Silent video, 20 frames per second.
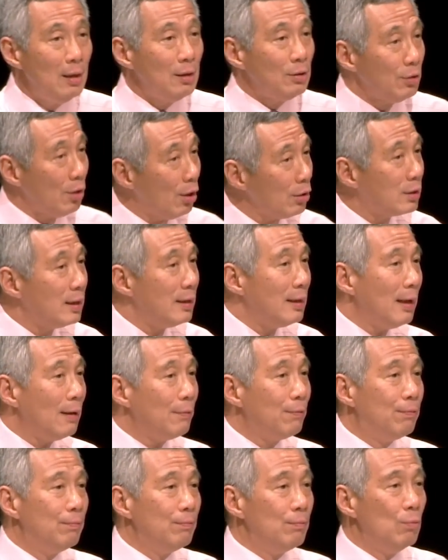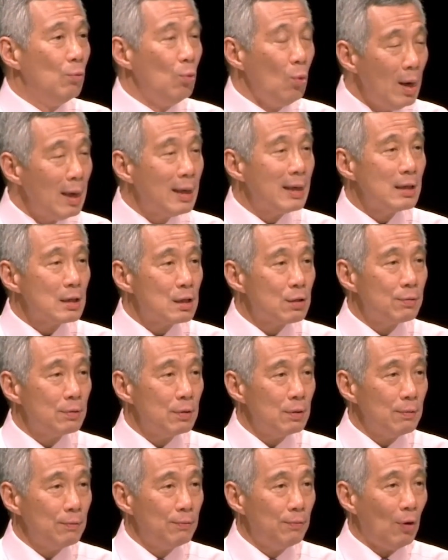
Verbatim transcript: not enough workers